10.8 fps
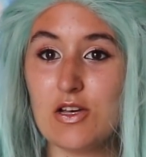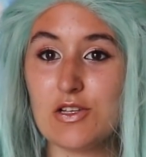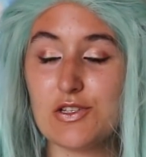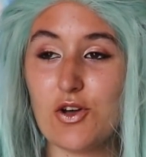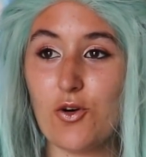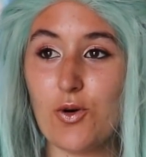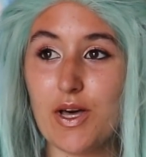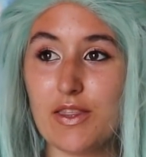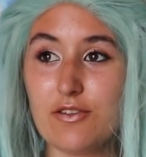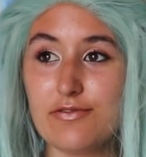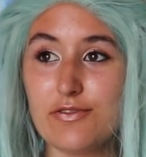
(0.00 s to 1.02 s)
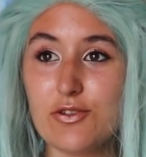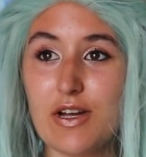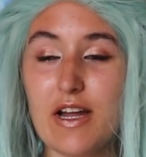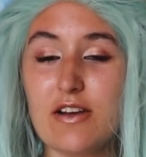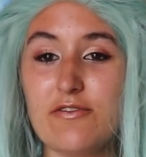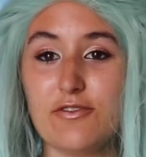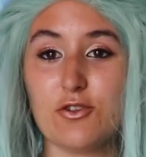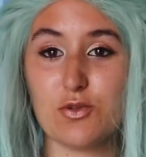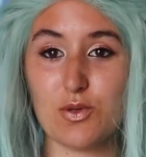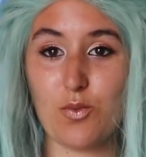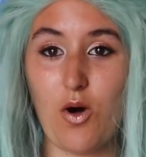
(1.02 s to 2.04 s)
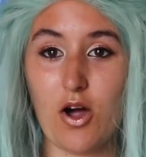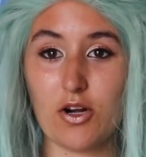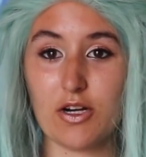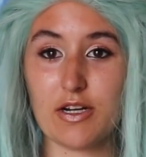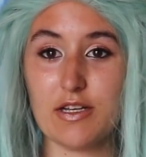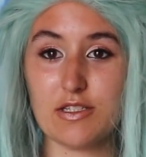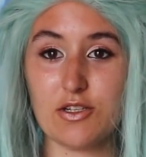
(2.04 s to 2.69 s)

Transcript: So the fluke kind of fills with water because,